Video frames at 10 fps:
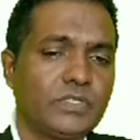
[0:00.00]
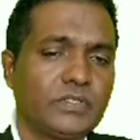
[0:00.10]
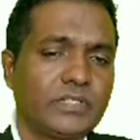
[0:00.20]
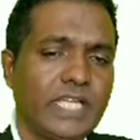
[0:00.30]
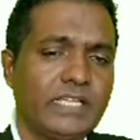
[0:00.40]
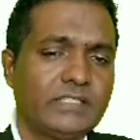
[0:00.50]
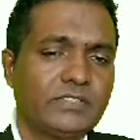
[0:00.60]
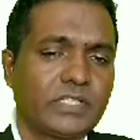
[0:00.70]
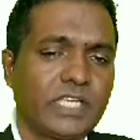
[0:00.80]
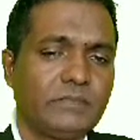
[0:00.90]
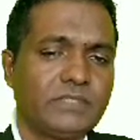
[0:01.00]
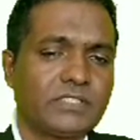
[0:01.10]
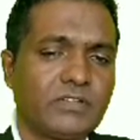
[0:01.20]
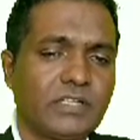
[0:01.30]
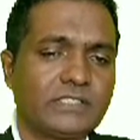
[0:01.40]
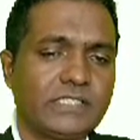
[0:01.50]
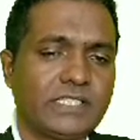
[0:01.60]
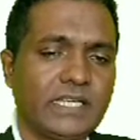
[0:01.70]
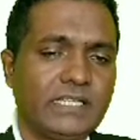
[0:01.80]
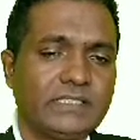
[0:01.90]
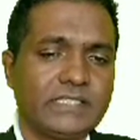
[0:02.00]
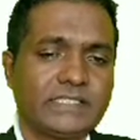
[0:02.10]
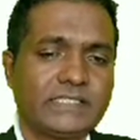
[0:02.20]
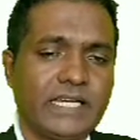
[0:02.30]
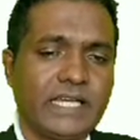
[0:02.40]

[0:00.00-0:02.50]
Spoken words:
okay, so keep this cos theta this side,